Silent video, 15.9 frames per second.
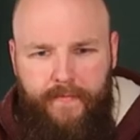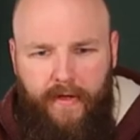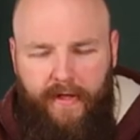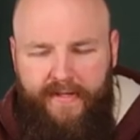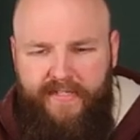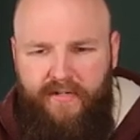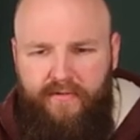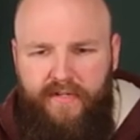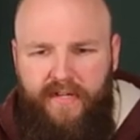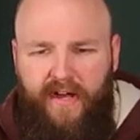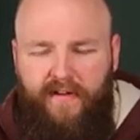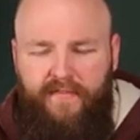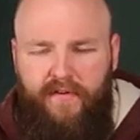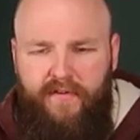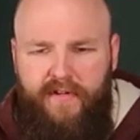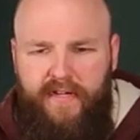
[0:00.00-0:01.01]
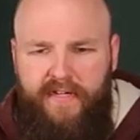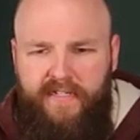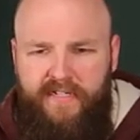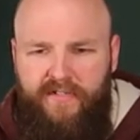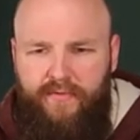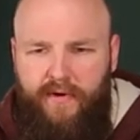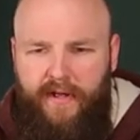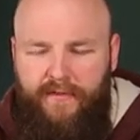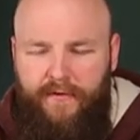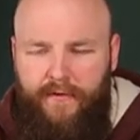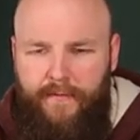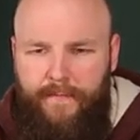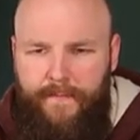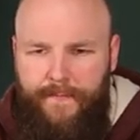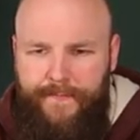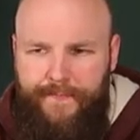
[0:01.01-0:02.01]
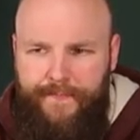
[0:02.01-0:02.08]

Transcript: Also, the aftertaste is rather